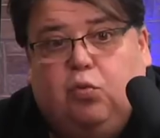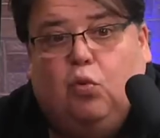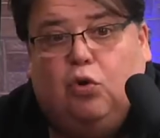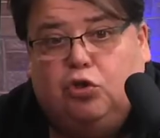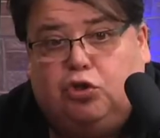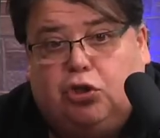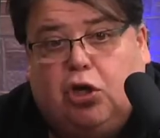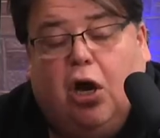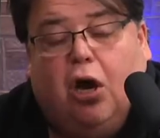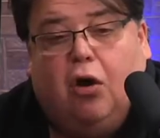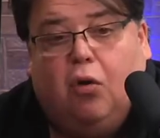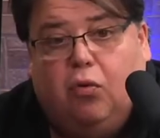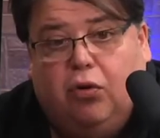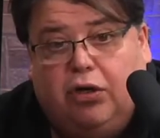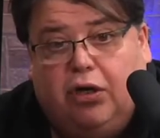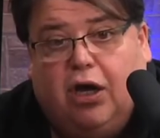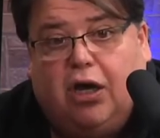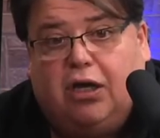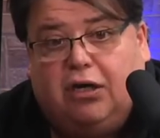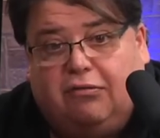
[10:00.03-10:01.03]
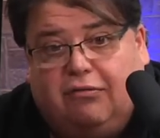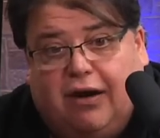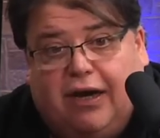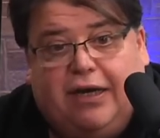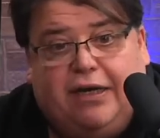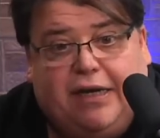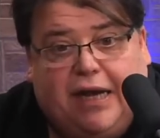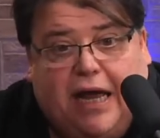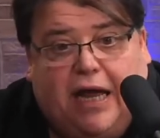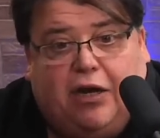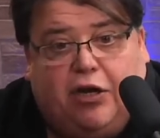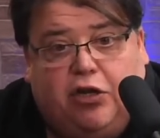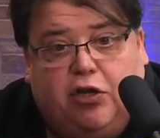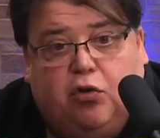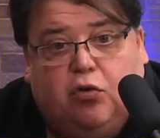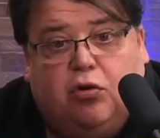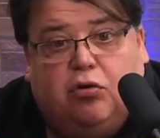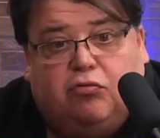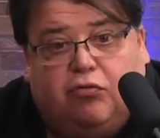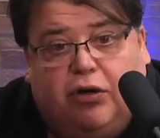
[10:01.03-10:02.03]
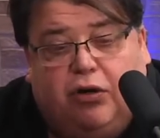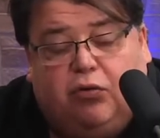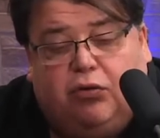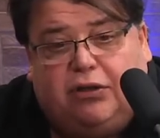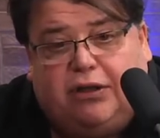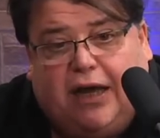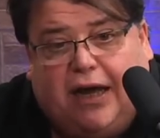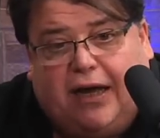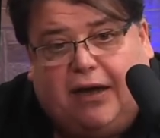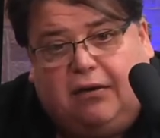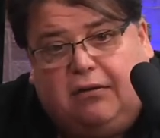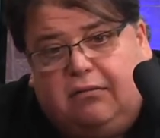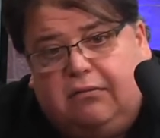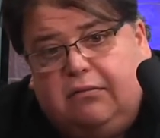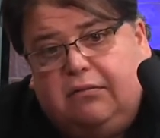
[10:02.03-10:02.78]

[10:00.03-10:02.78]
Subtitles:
what's going on right now. Do you agree with that?